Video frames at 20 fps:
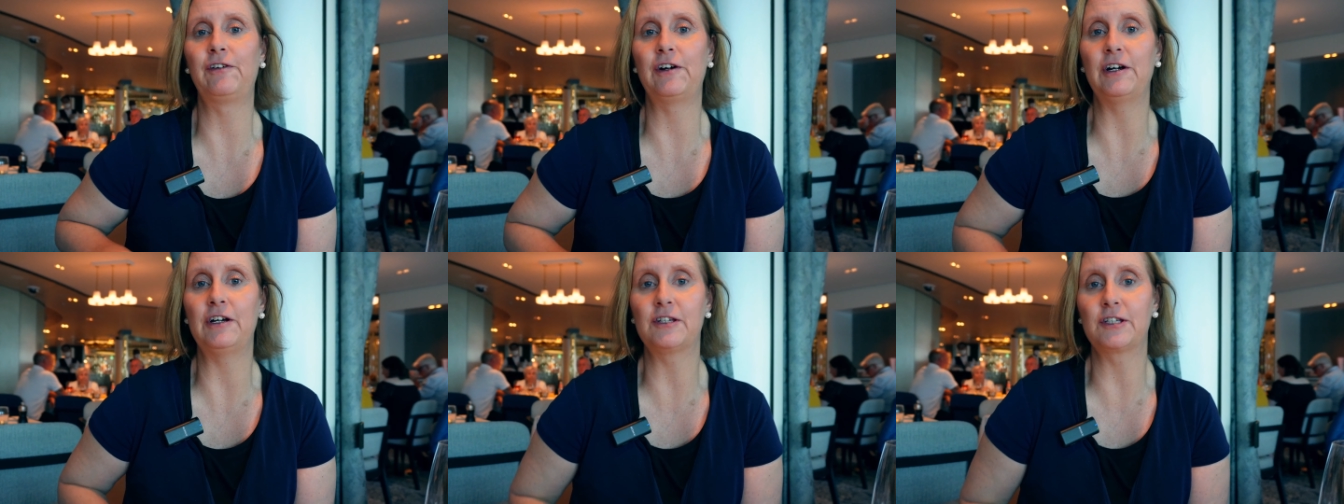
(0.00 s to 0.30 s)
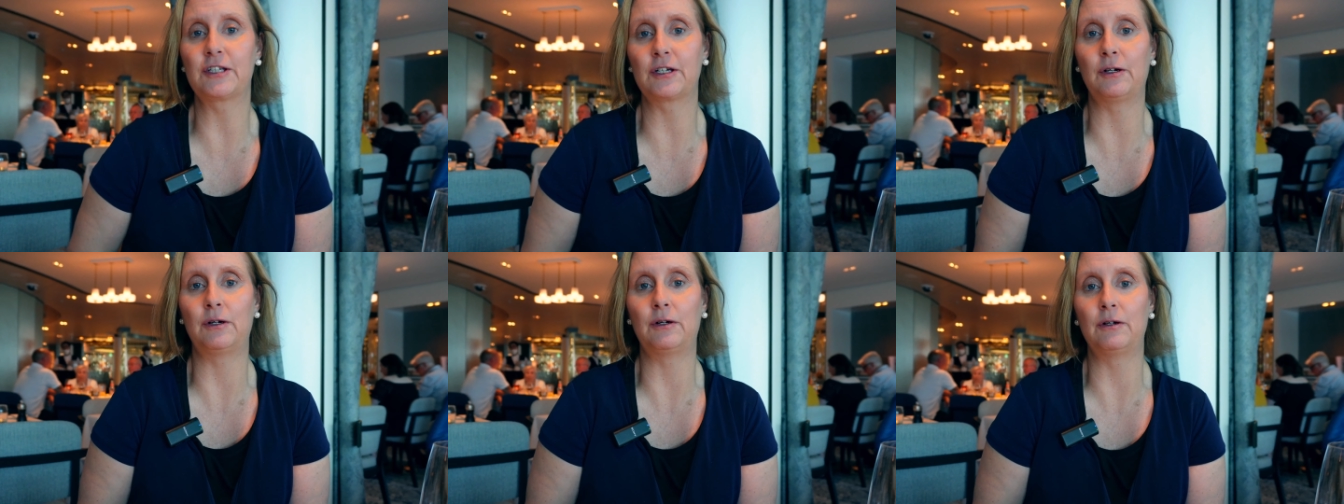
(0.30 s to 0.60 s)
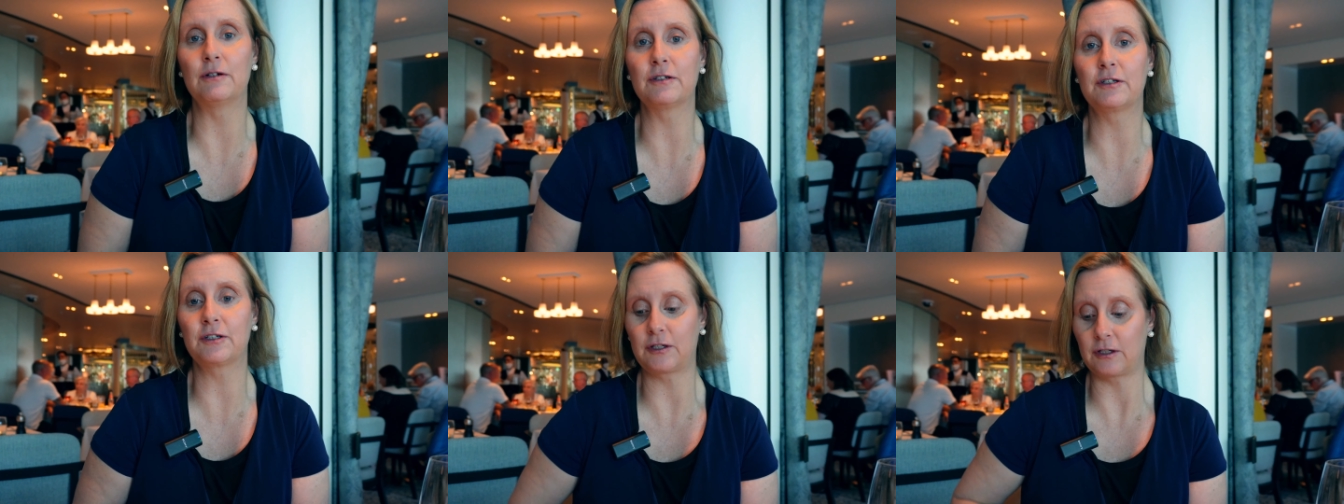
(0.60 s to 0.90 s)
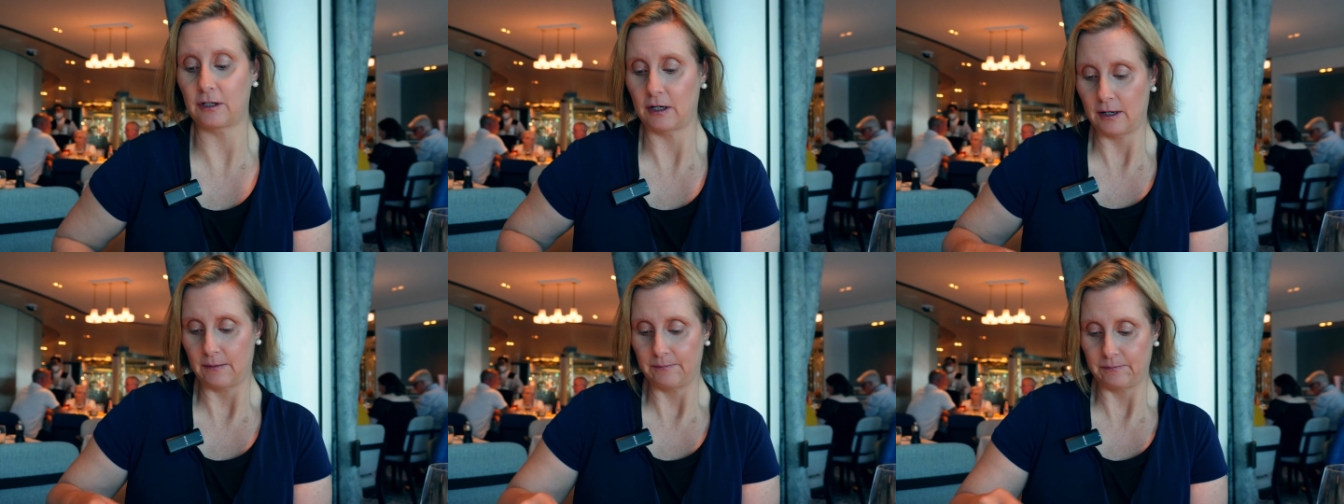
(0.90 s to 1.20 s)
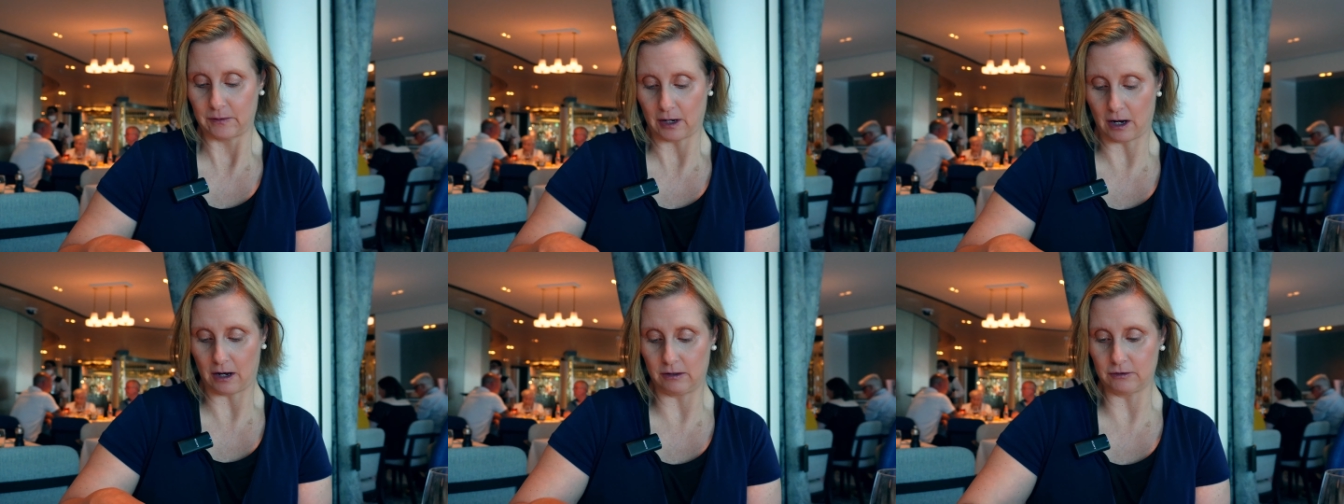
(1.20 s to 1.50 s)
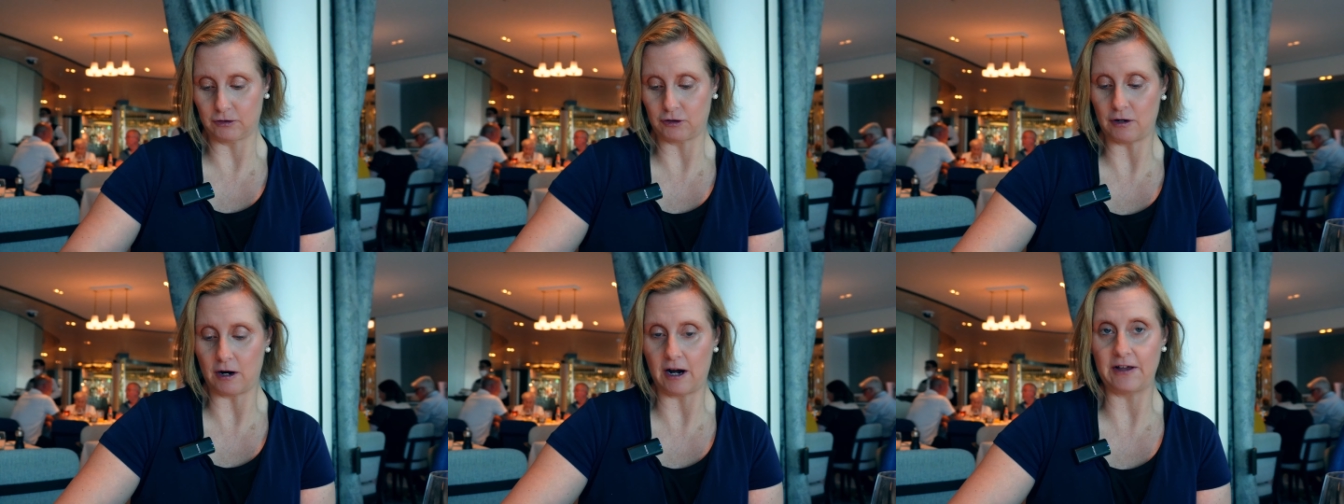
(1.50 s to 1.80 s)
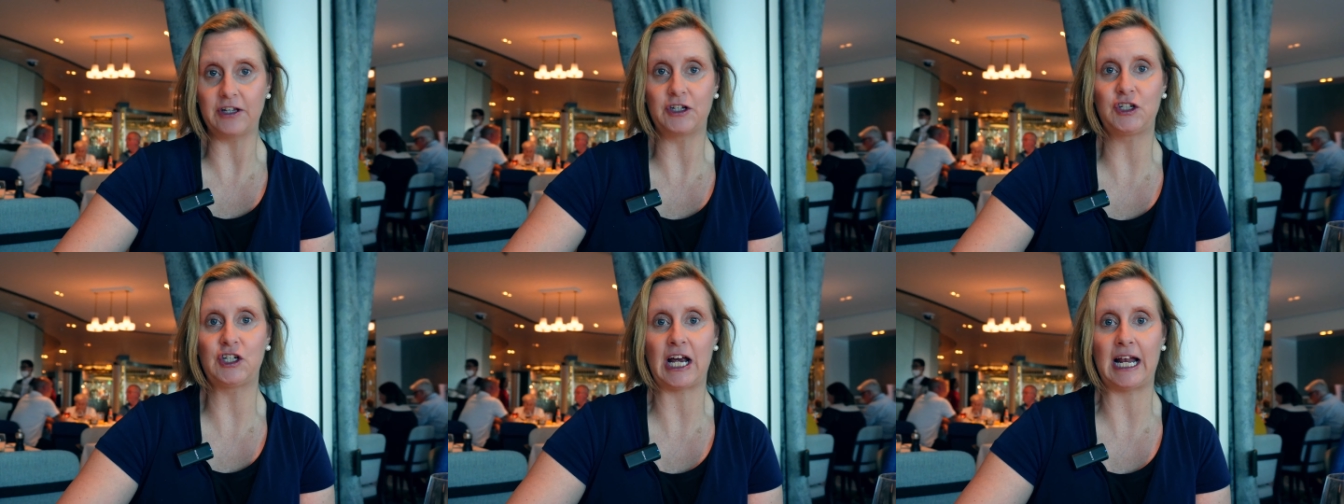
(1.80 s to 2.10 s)
fruit sauce. I'll
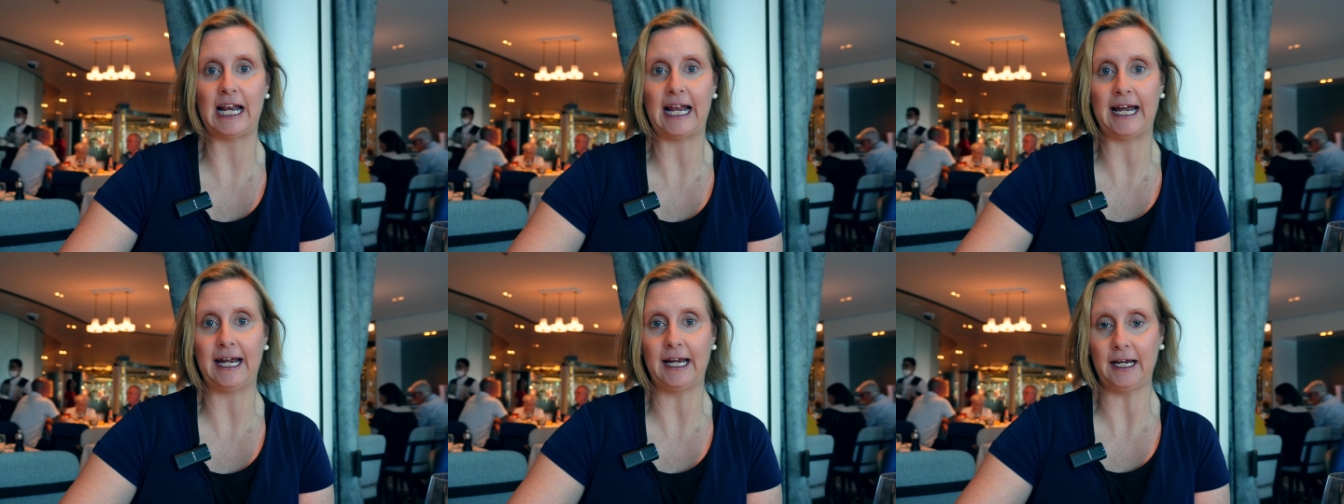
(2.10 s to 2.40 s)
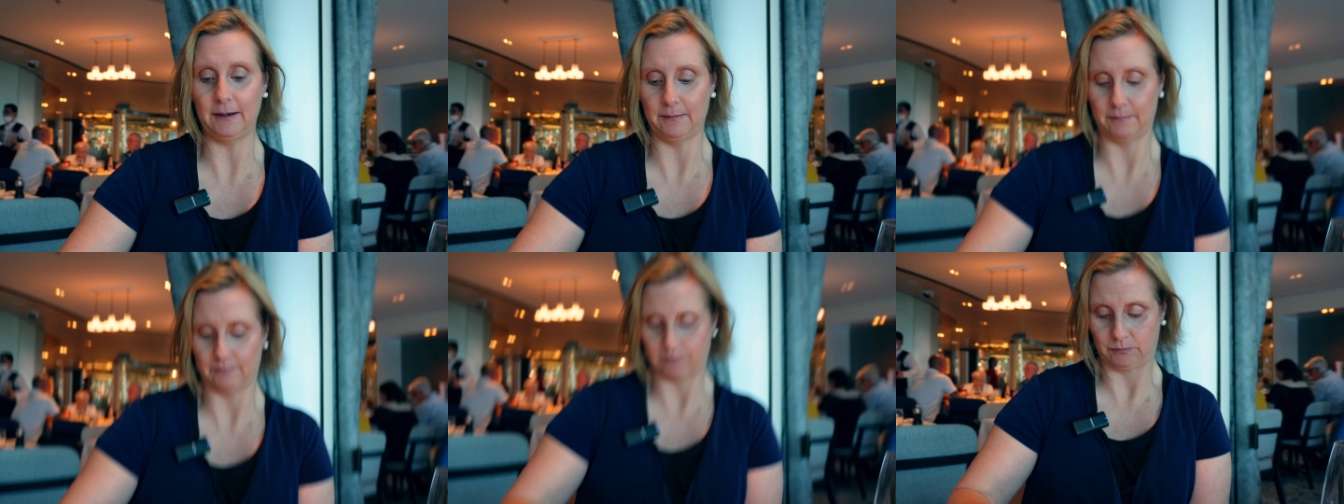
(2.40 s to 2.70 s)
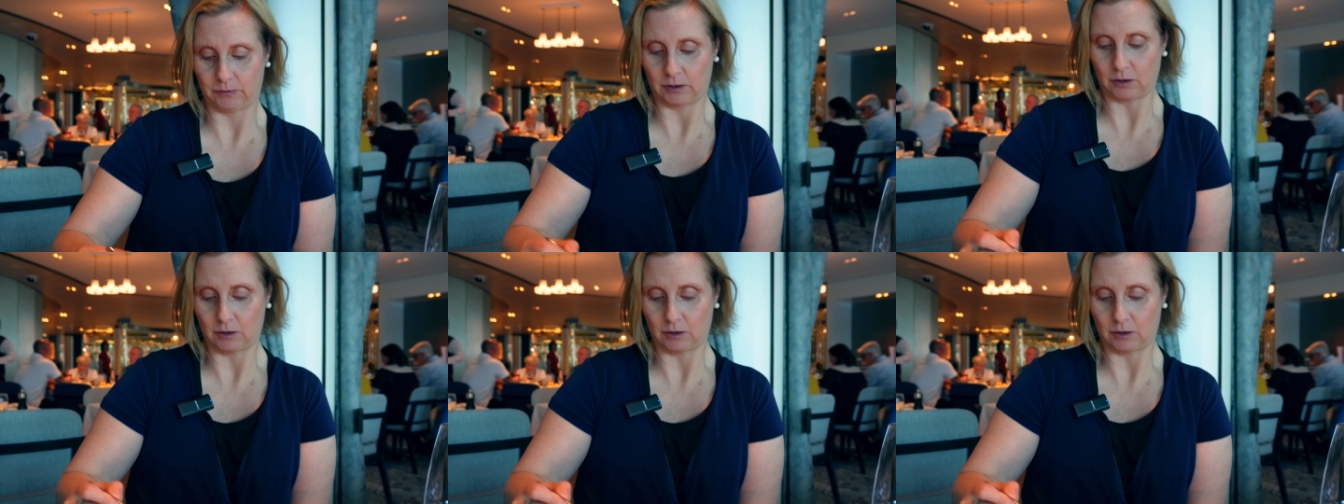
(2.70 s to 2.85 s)
try the jelly,